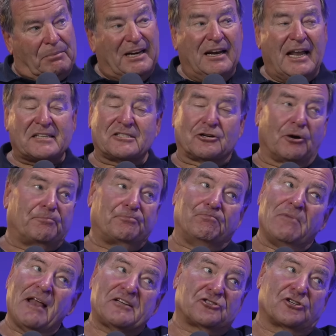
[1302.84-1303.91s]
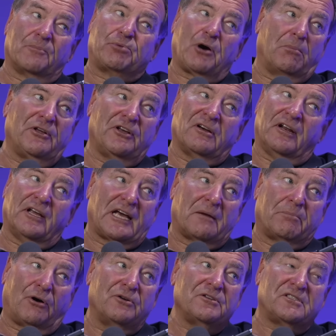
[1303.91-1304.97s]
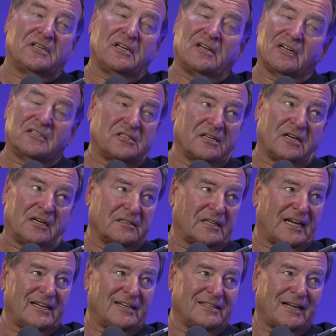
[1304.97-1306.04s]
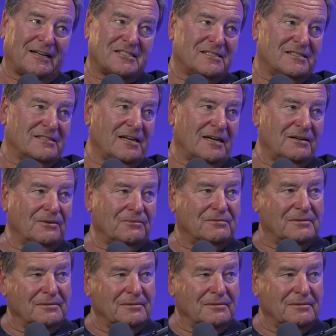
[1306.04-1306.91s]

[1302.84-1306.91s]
mean, Leicester, I don't know about Leicester with probably going to get a points deduction. They're going to get points, so I don't...